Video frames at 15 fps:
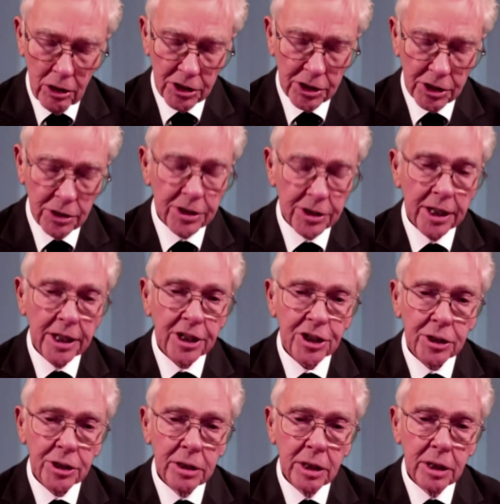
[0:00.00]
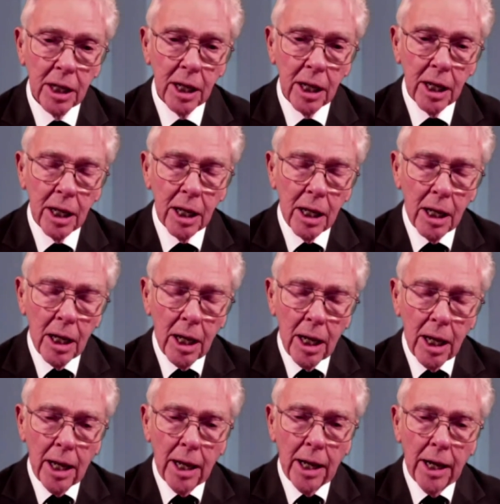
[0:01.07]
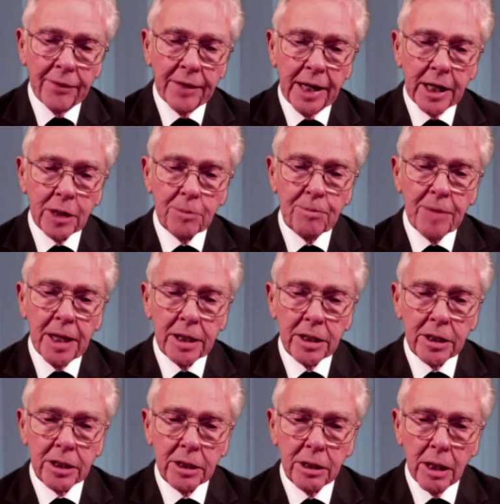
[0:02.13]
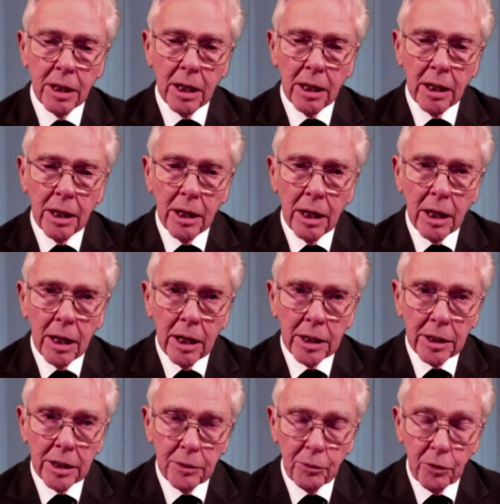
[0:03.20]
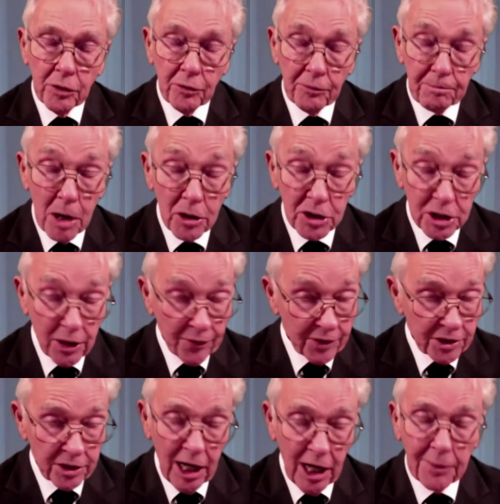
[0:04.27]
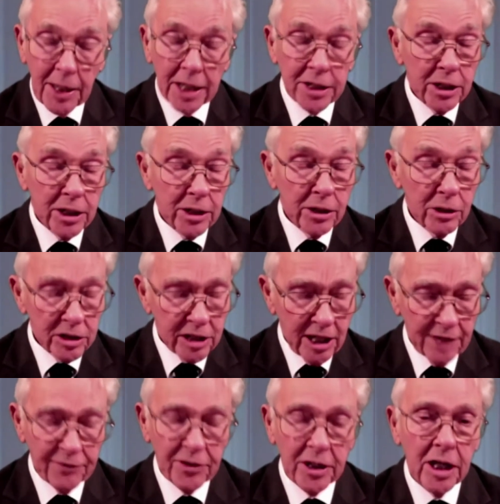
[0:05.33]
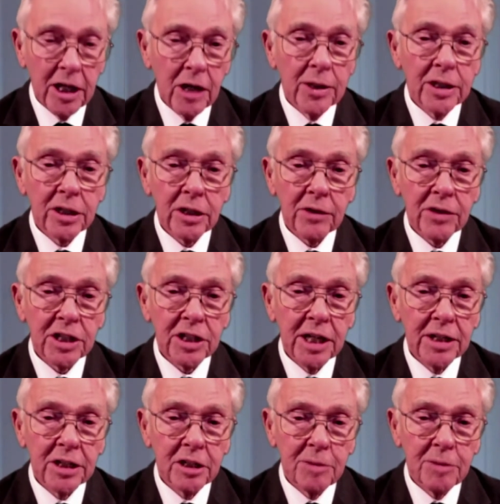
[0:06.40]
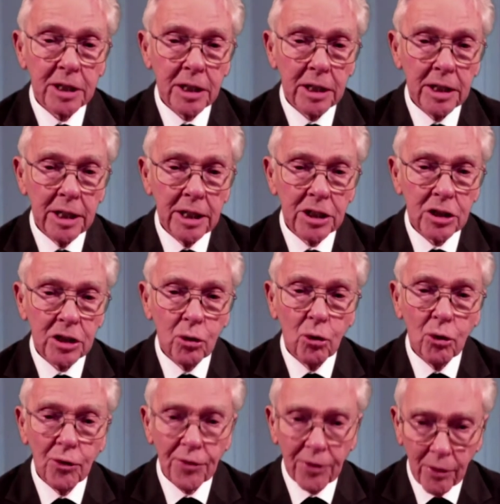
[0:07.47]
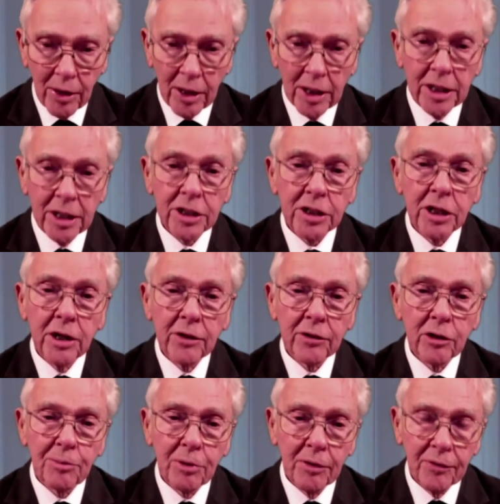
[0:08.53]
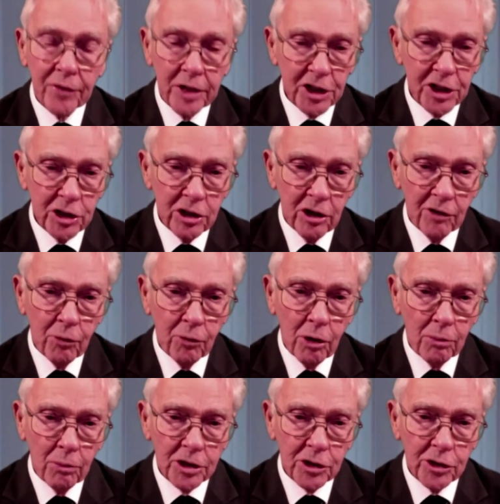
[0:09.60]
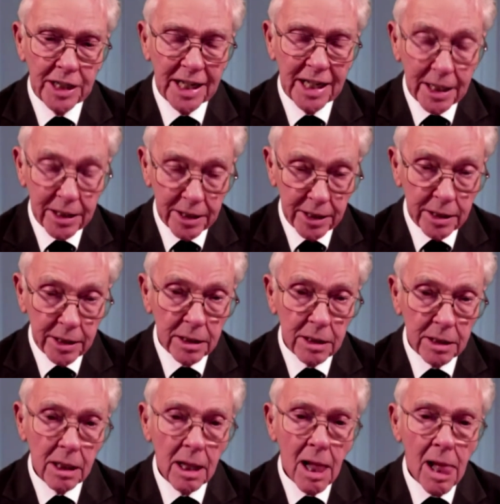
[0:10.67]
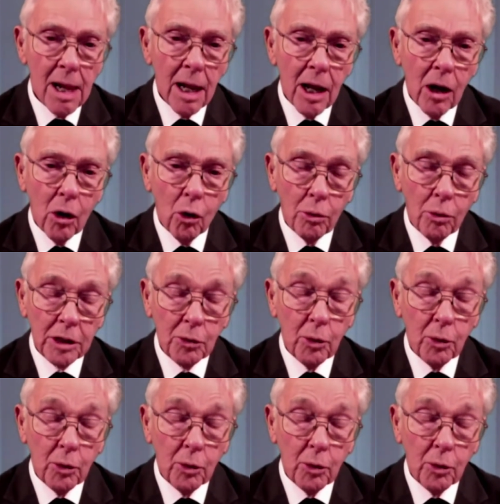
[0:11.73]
consultation, and that meant most of the time I did not have to go into the centre, but at least authorise the provision of what was needed or